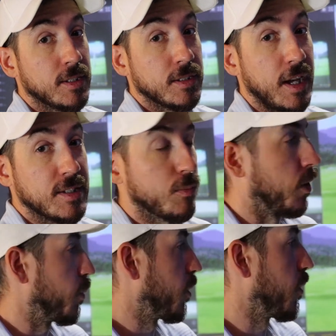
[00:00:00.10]
That's,
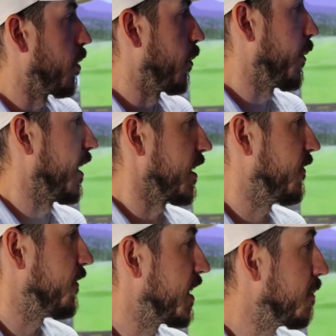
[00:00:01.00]
what, what, what are we at,
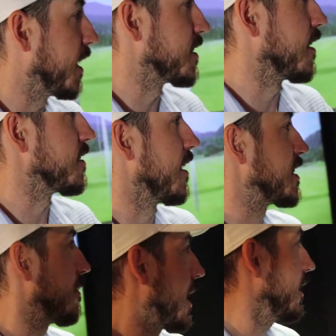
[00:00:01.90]
15 minutes in this
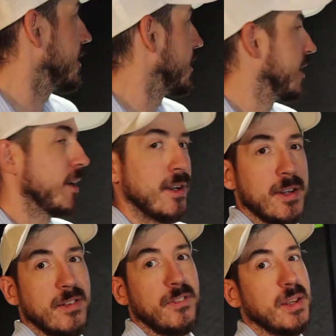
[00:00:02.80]
lesson, Matt? 15 minutes, baby.
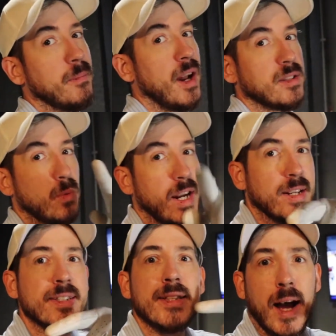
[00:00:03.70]
15 minutes, we're
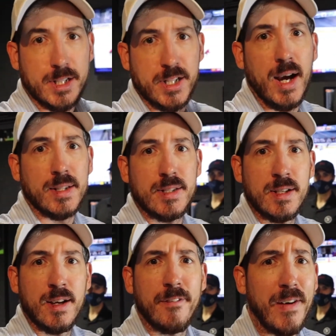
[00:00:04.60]
getting stock shots.
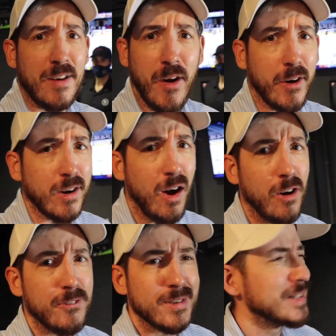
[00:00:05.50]
Five iron
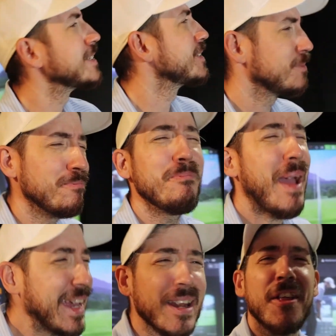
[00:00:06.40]
golf.
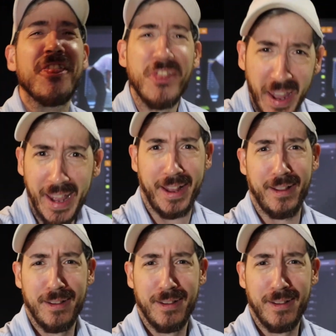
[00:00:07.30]
Make it a thing.